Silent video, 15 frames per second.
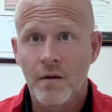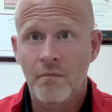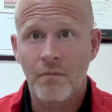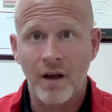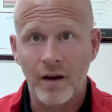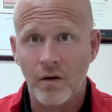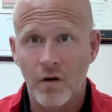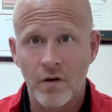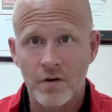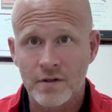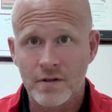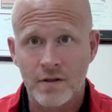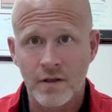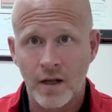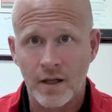my goal
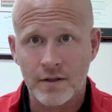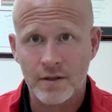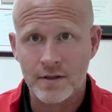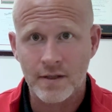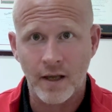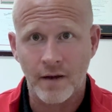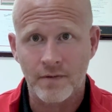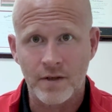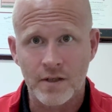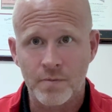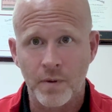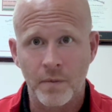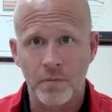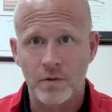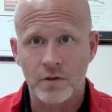is not to save these
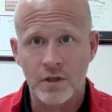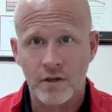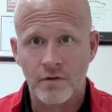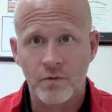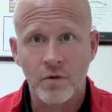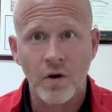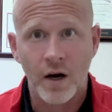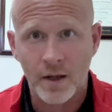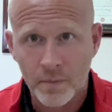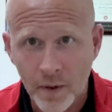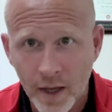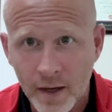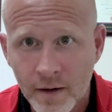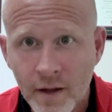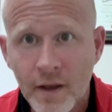people just from chronic
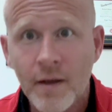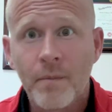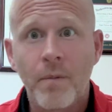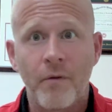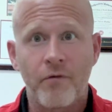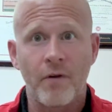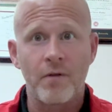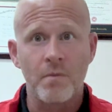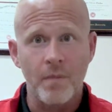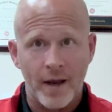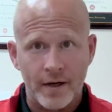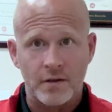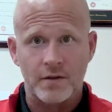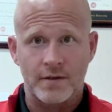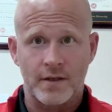pain, but from the
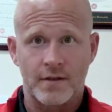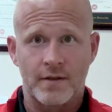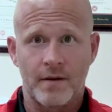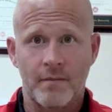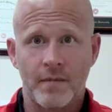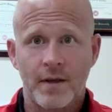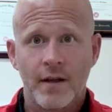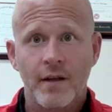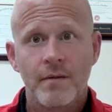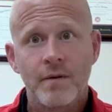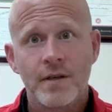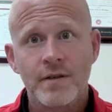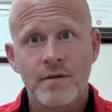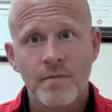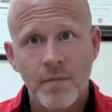medical system,
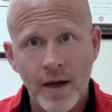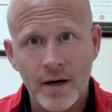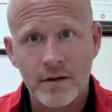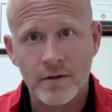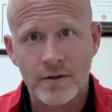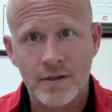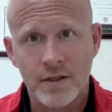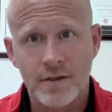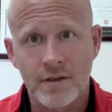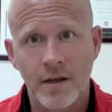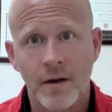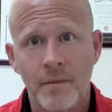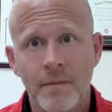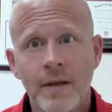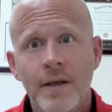because the medical
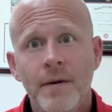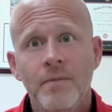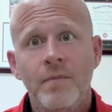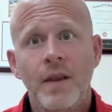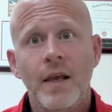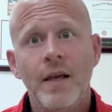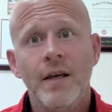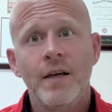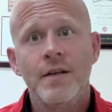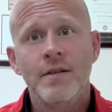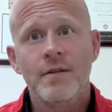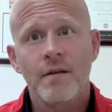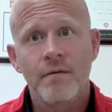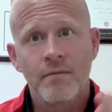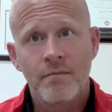system
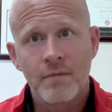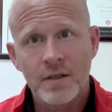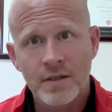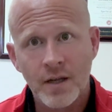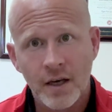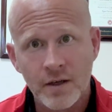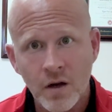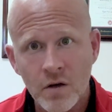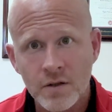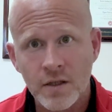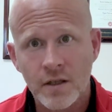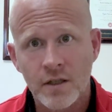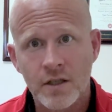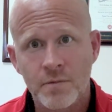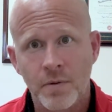is
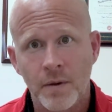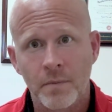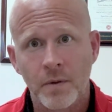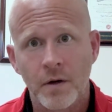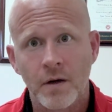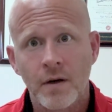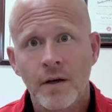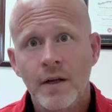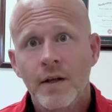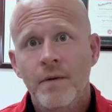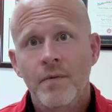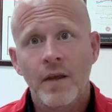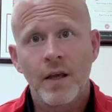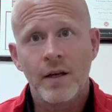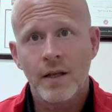misdiagnosing these people,
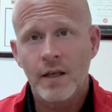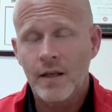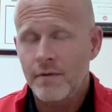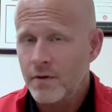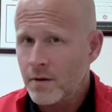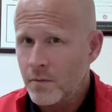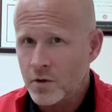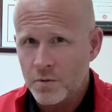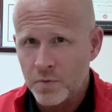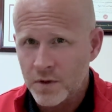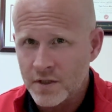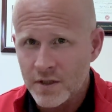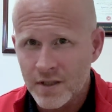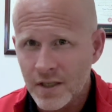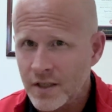and even the most
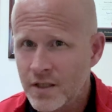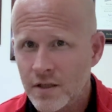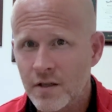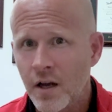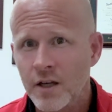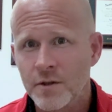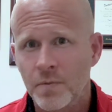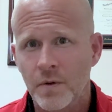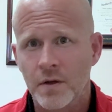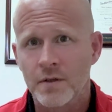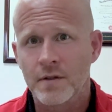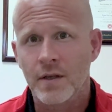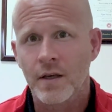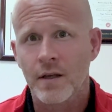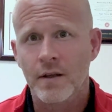prestigious
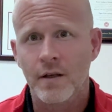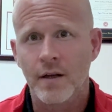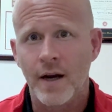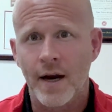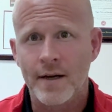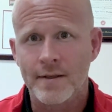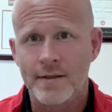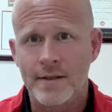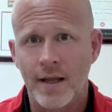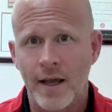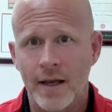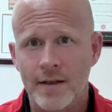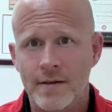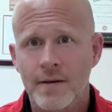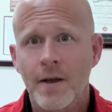hospitals in the United
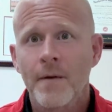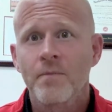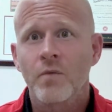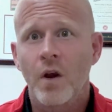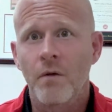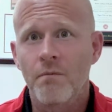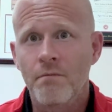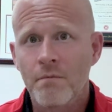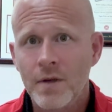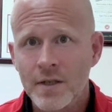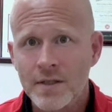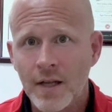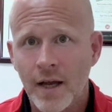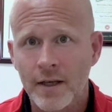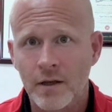States are
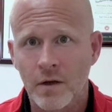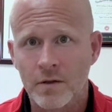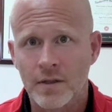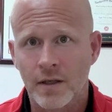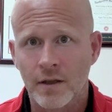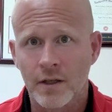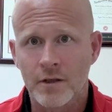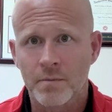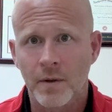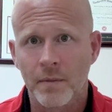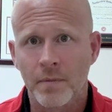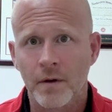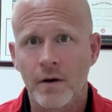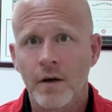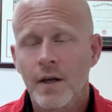misdiagnosing these people.